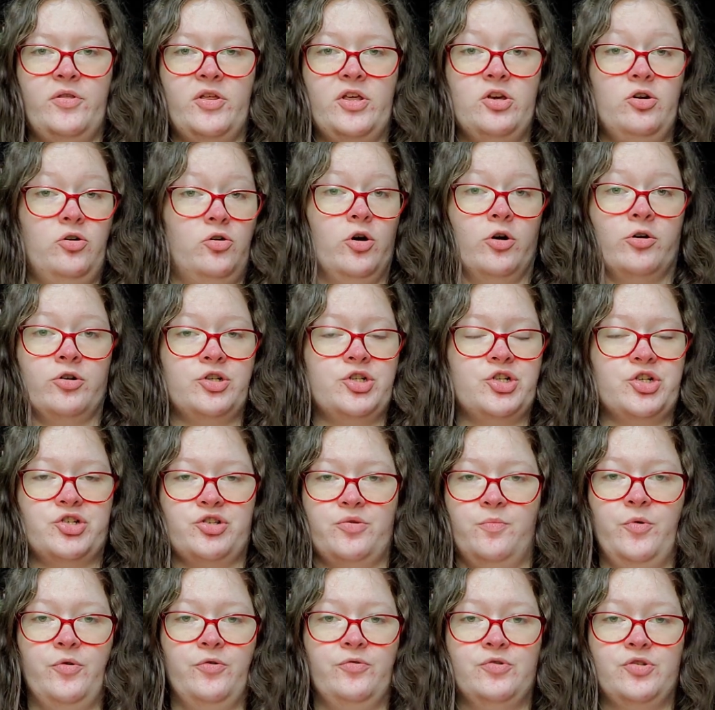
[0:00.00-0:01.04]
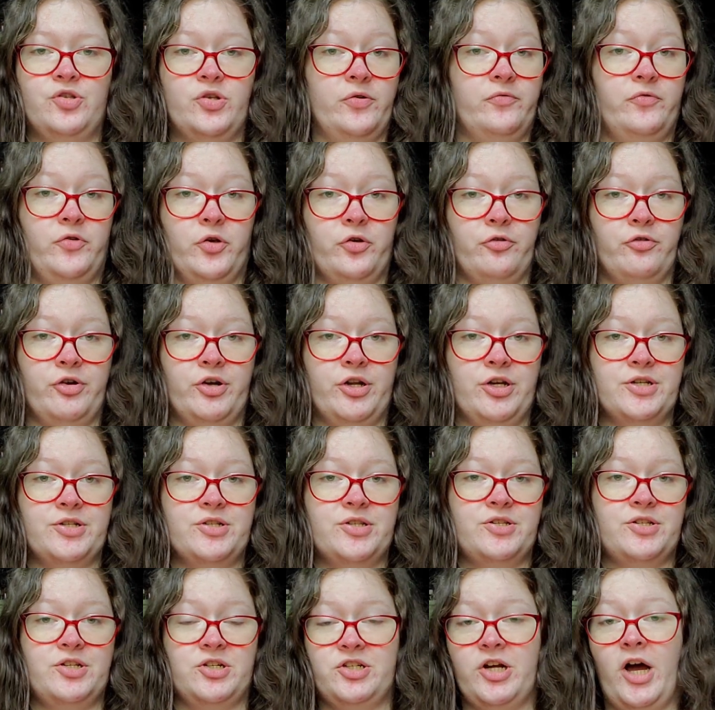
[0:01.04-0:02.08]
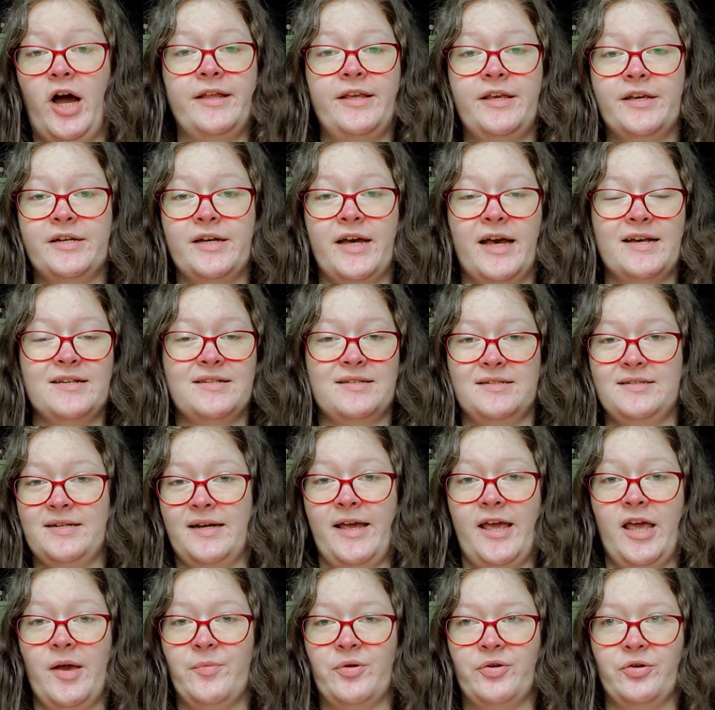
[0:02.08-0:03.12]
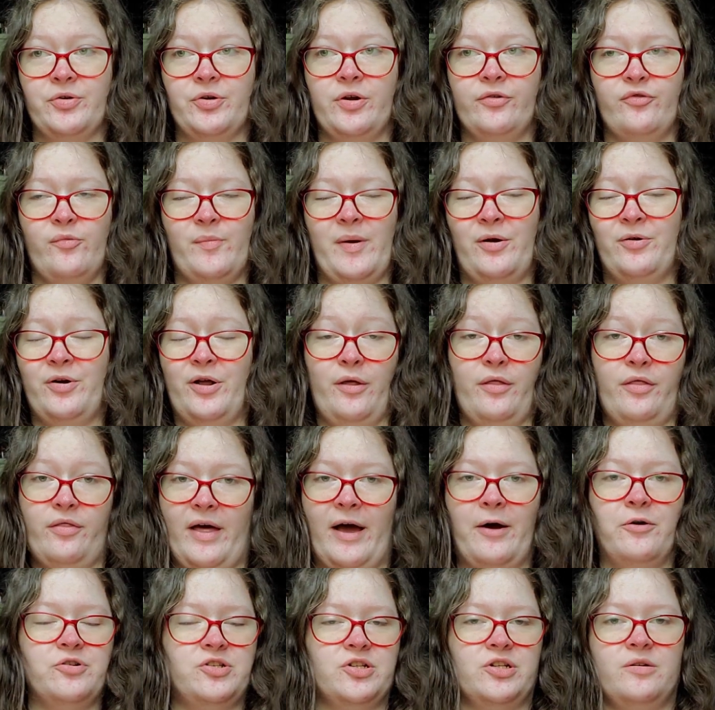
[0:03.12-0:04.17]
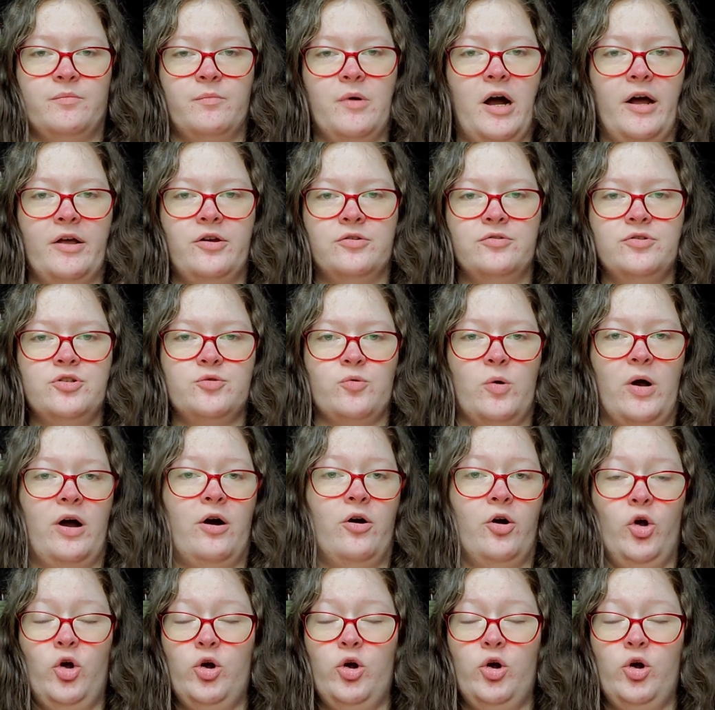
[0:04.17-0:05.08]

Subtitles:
the largest moons of Uranus. Titania has a diameter of about 1,000 miles, while